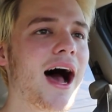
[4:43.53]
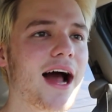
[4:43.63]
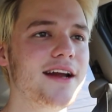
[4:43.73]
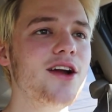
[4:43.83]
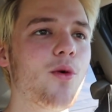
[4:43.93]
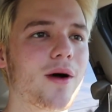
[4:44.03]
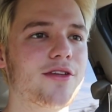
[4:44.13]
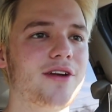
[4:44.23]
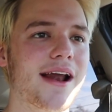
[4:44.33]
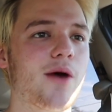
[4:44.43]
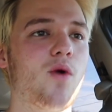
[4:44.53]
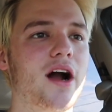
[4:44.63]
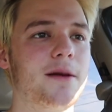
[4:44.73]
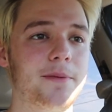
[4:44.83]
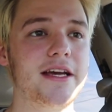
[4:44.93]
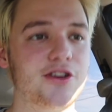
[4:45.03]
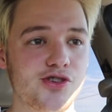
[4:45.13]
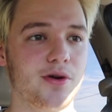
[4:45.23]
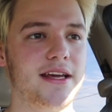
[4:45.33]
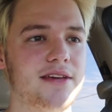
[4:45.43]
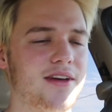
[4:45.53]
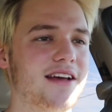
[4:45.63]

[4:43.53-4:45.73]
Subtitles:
I didn't know whether or not I wanted Pikachu or Eevee.